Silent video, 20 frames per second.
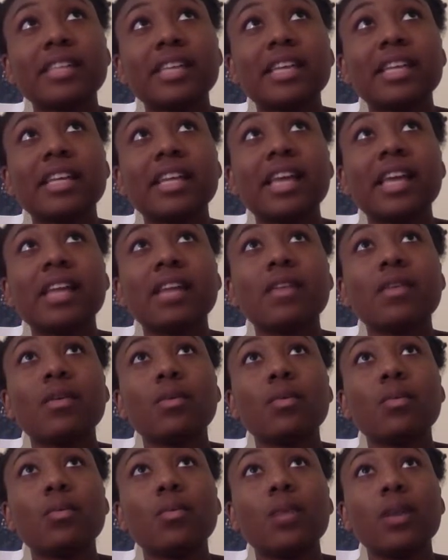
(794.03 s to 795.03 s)
I actually
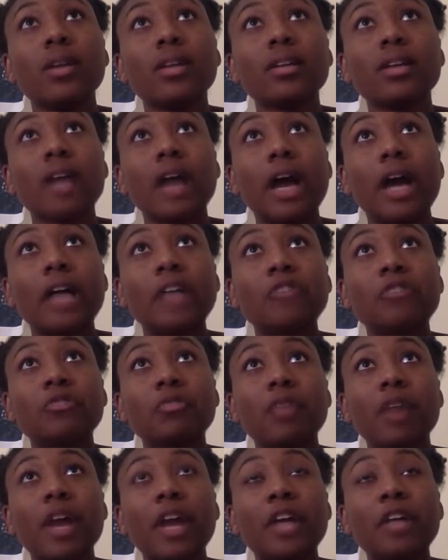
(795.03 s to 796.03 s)
saw on
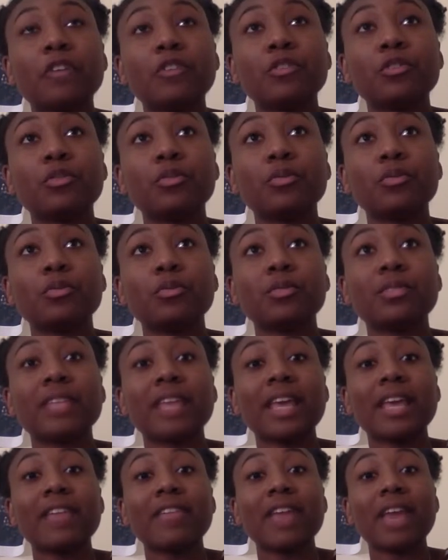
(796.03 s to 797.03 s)
CNN one guy
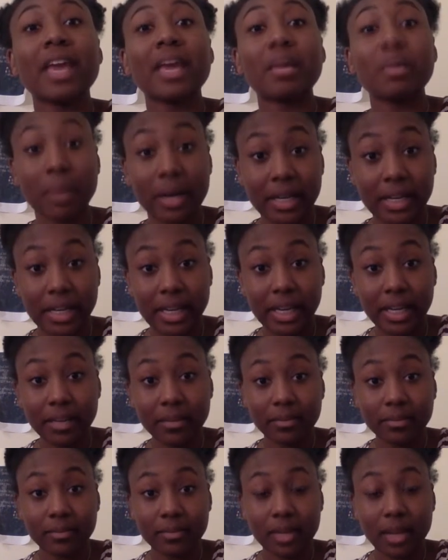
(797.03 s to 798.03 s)
trying to
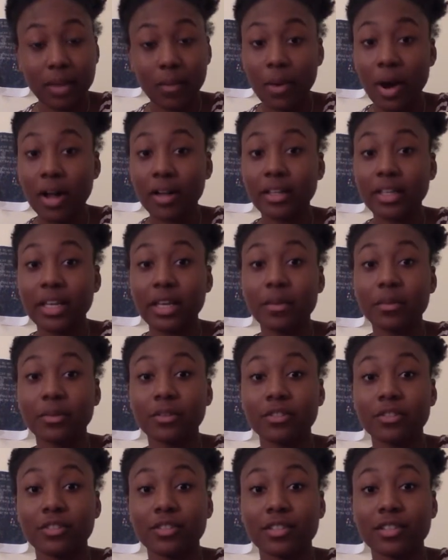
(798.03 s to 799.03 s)
save a
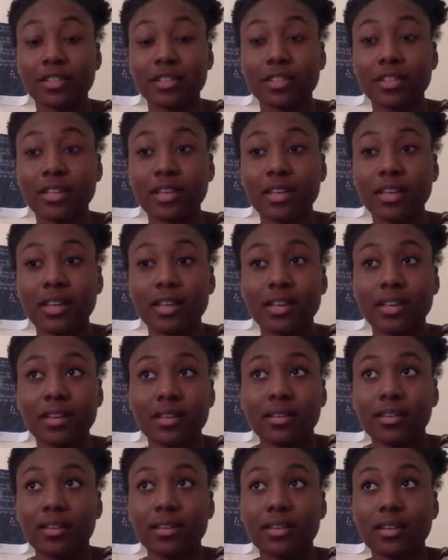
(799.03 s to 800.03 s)
bunny while he
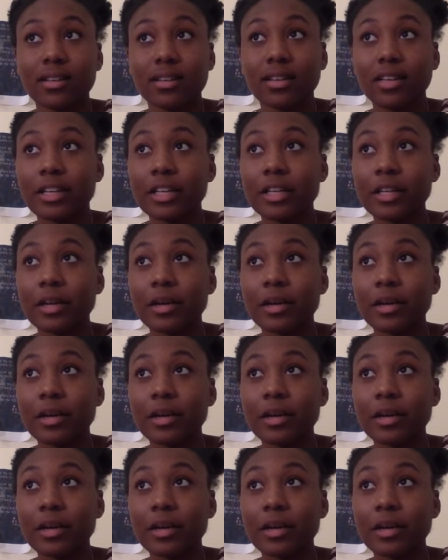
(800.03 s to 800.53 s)
was just,